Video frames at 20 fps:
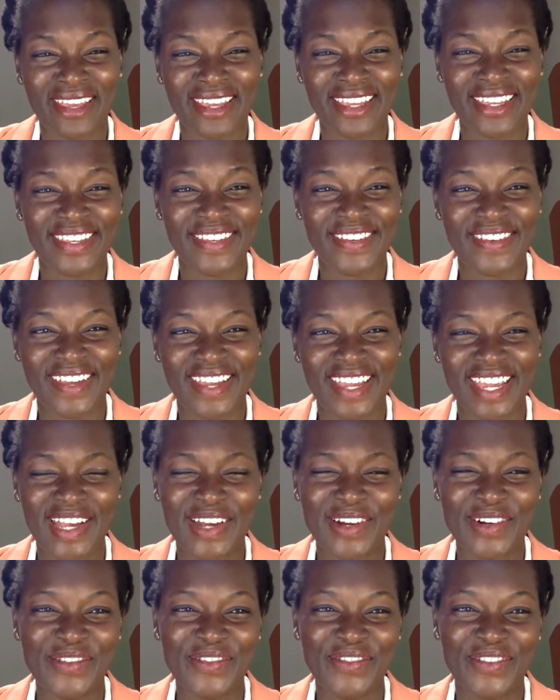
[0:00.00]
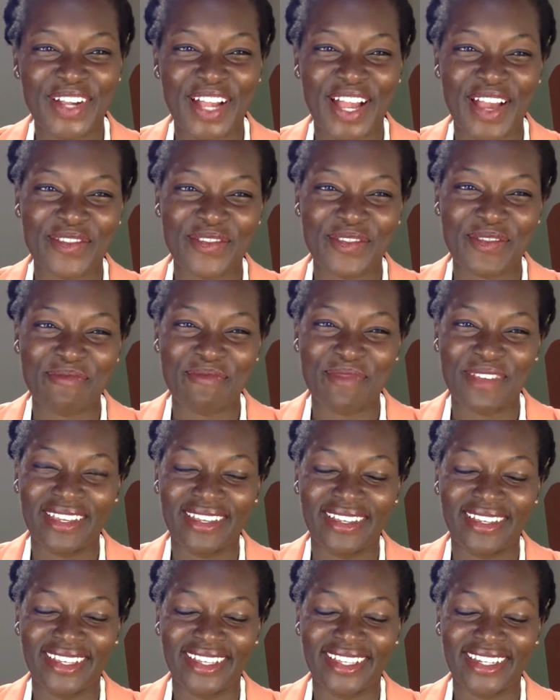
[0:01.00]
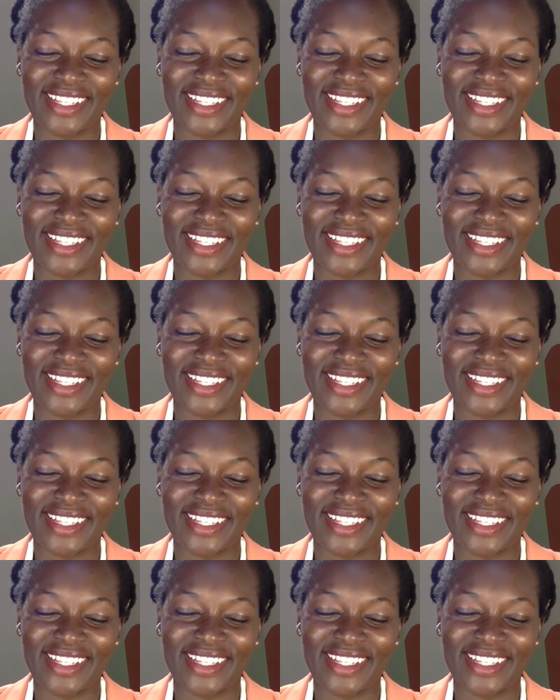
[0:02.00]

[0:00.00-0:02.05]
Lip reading: Thank you, AO, for having me.